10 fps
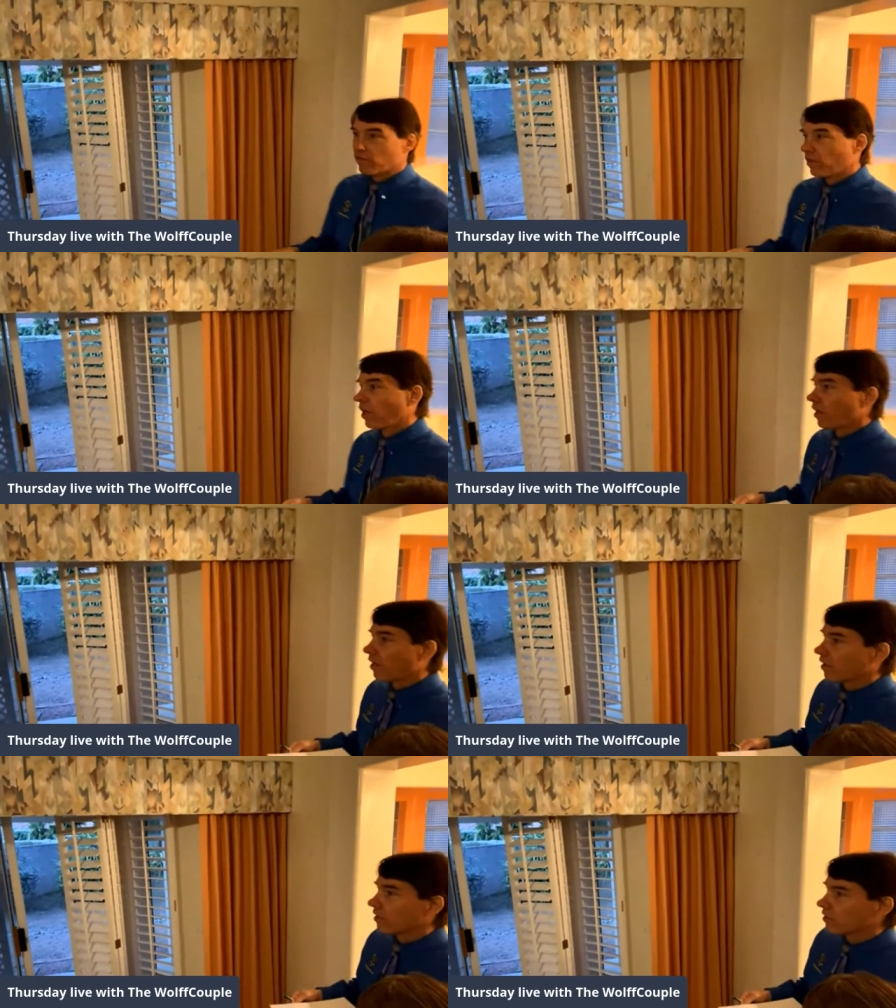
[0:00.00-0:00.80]

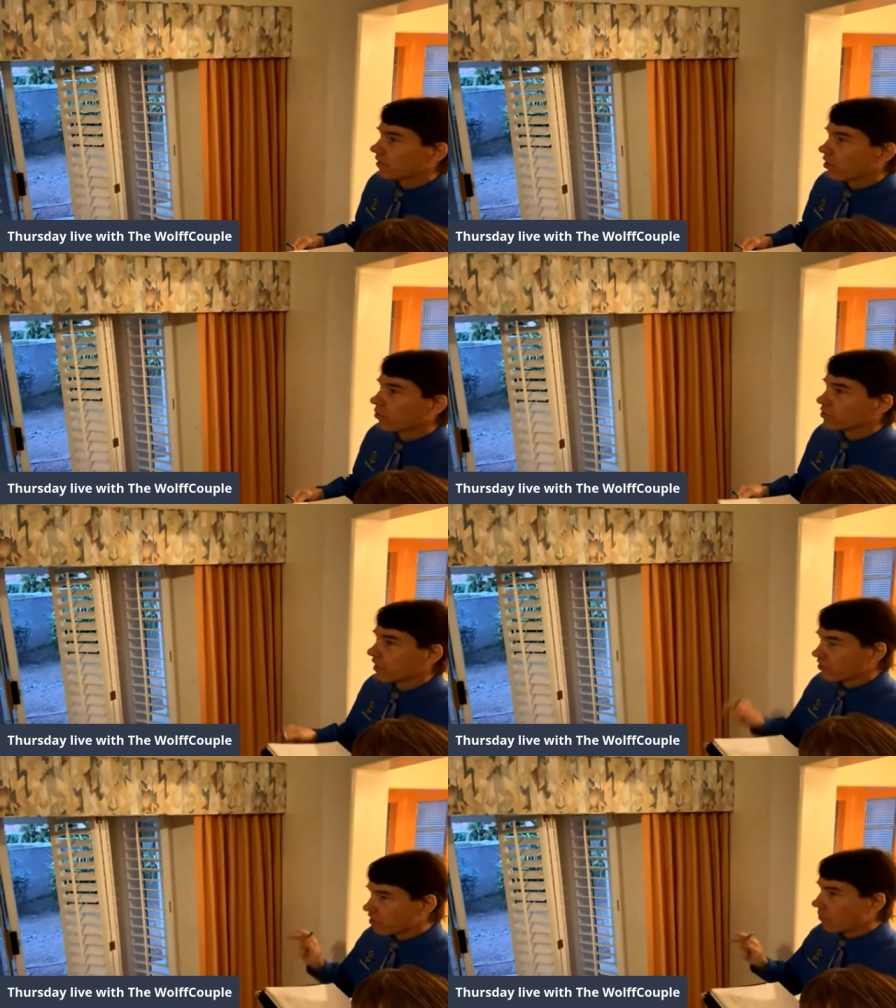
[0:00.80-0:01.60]
Uh, you know, it's
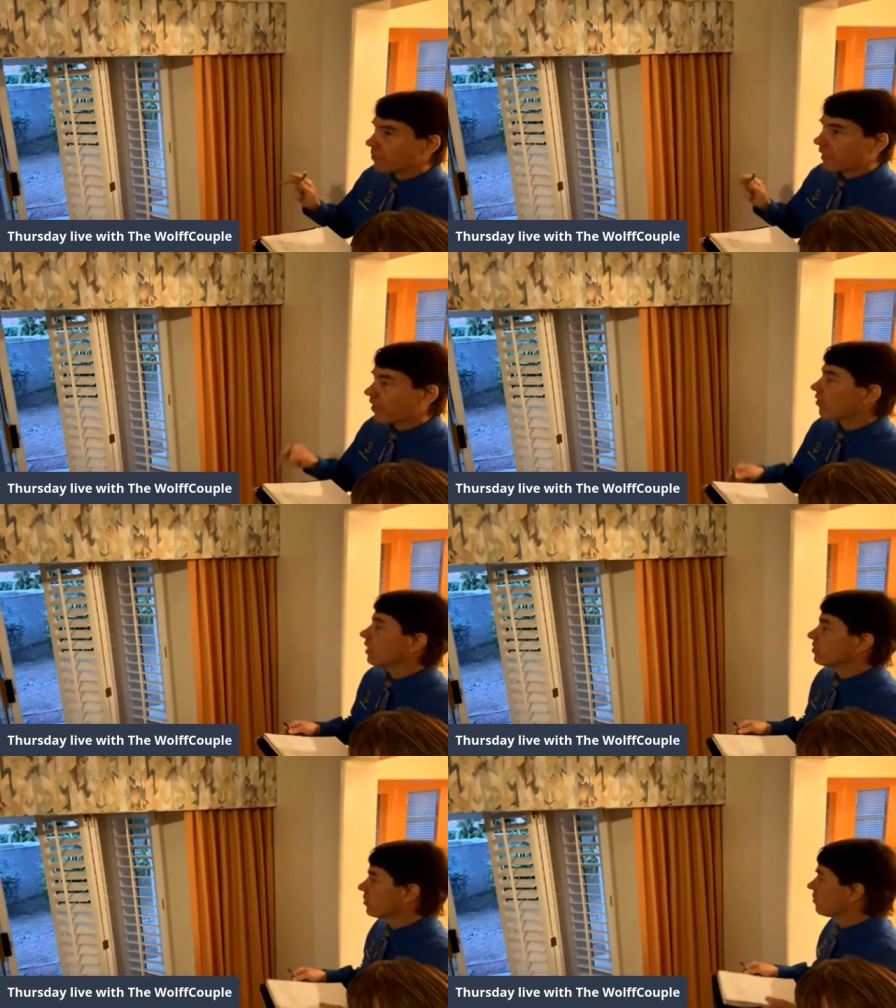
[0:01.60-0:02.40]
not jumping out
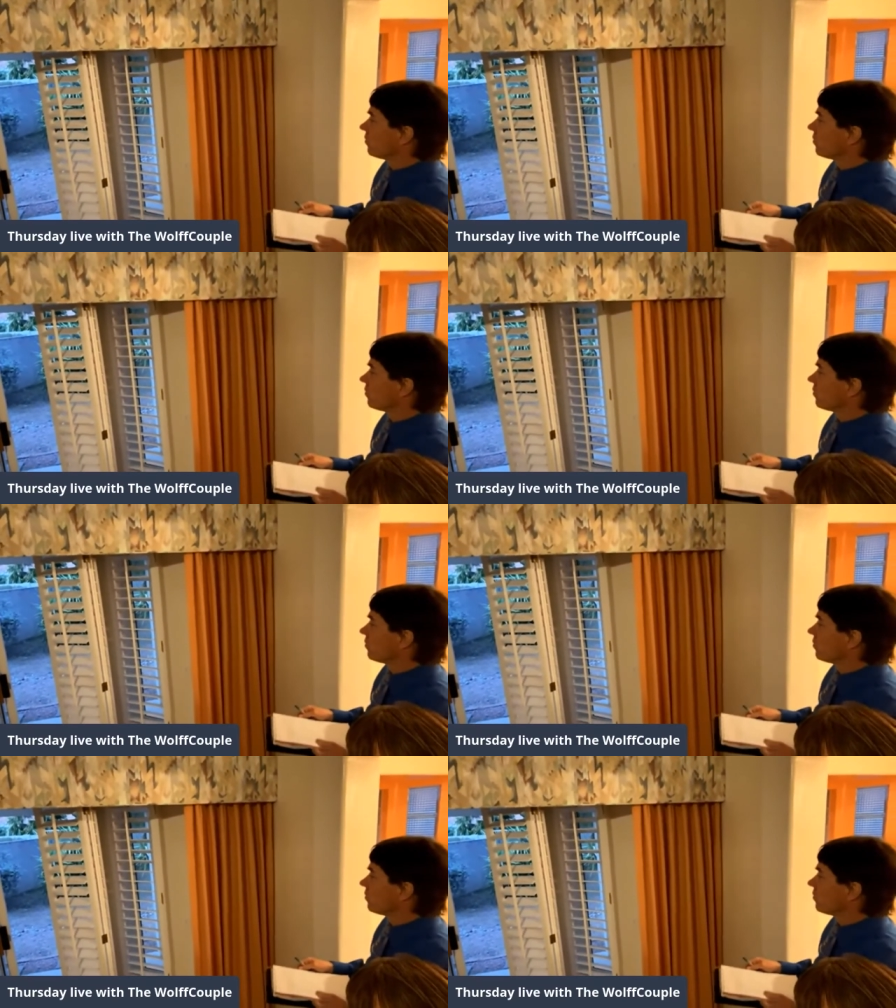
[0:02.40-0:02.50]
at you.